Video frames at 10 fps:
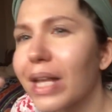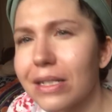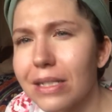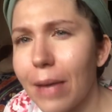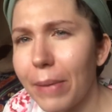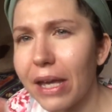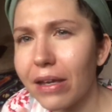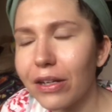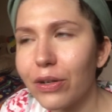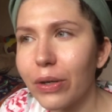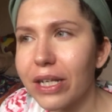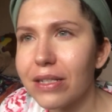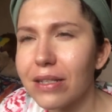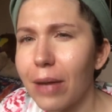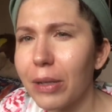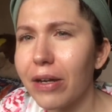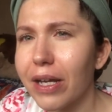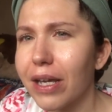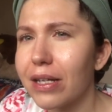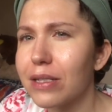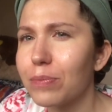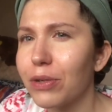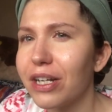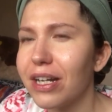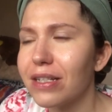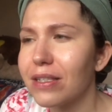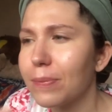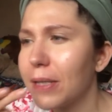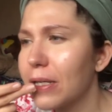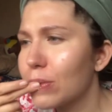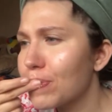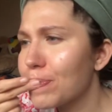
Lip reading: Does that make a good noise? I'm hearing it. It's pretty nice to me.